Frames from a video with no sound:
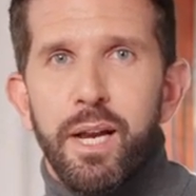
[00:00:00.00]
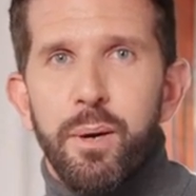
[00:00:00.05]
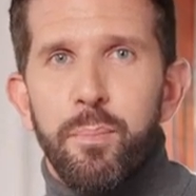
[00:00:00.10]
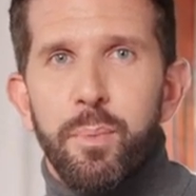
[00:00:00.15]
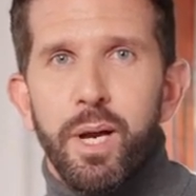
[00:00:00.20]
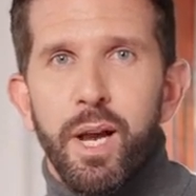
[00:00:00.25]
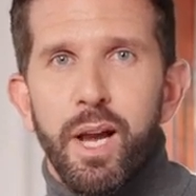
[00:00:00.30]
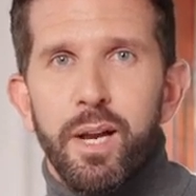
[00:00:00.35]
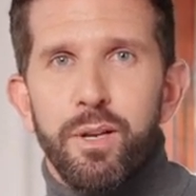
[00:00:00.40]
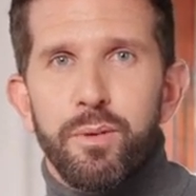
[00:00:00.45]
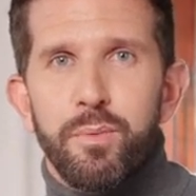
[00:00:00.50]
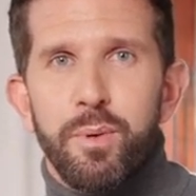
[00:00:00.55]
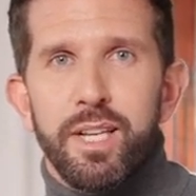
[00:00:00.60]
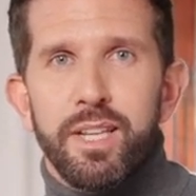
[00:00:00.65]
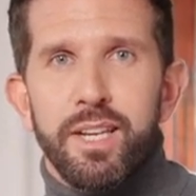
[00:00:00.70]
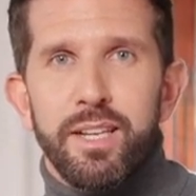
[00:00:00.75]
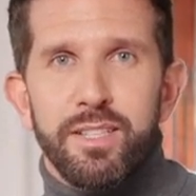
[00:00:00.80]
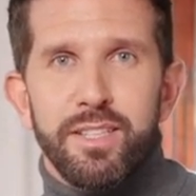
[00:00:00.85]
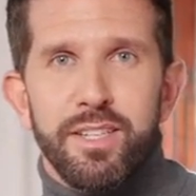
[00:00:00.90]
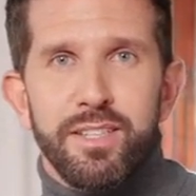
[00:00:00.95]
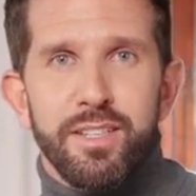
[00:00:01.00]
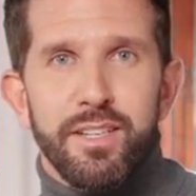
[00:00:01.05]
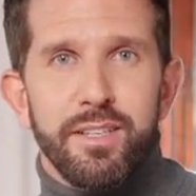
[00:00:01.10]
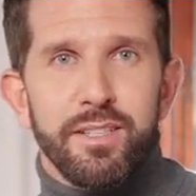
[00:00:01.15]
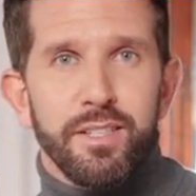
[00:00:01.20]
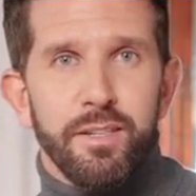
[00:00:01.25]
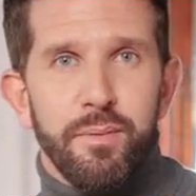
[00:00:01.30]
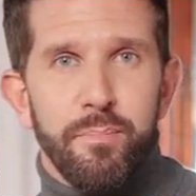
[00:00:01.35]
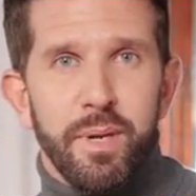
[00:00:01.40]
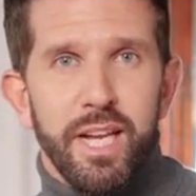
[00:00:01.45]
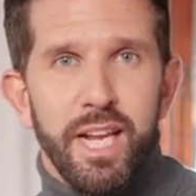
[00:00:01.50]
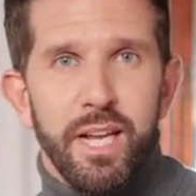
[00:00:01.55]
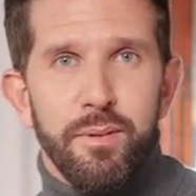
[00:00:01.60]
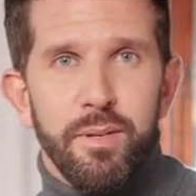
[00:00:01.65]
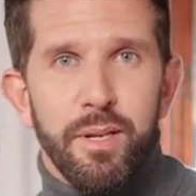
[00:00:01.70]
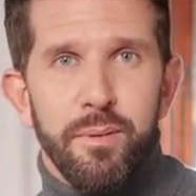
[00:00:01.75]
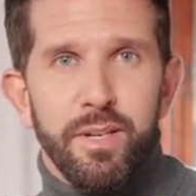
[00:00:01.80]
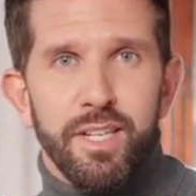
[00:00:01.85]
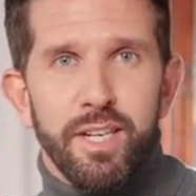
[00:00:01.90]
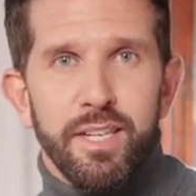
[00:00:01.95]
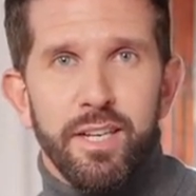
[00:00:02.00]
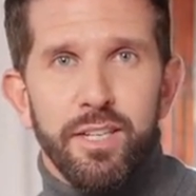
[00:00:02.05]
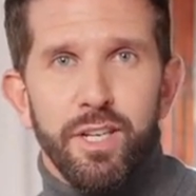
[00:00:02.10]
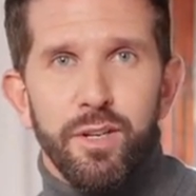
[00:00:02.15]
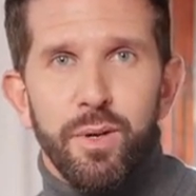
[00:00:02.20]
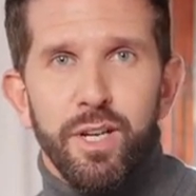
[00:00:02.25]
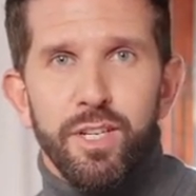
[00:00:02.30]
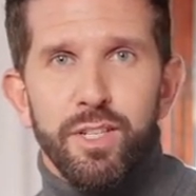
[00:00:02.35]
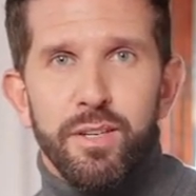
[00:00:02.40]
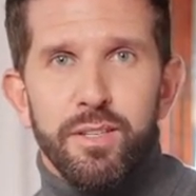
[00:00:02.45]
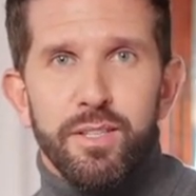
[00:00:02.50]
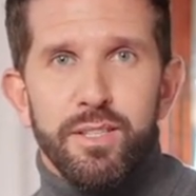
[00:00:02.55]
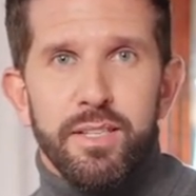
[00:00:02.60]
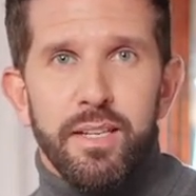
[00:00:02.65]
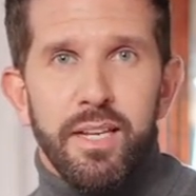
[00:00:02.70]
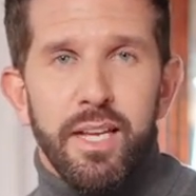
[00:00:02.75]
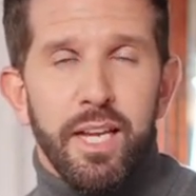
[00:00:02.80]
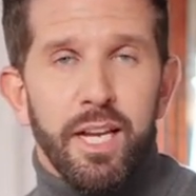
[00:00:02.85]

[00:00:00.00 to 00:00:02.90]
While other writing assistants may have limited integrations,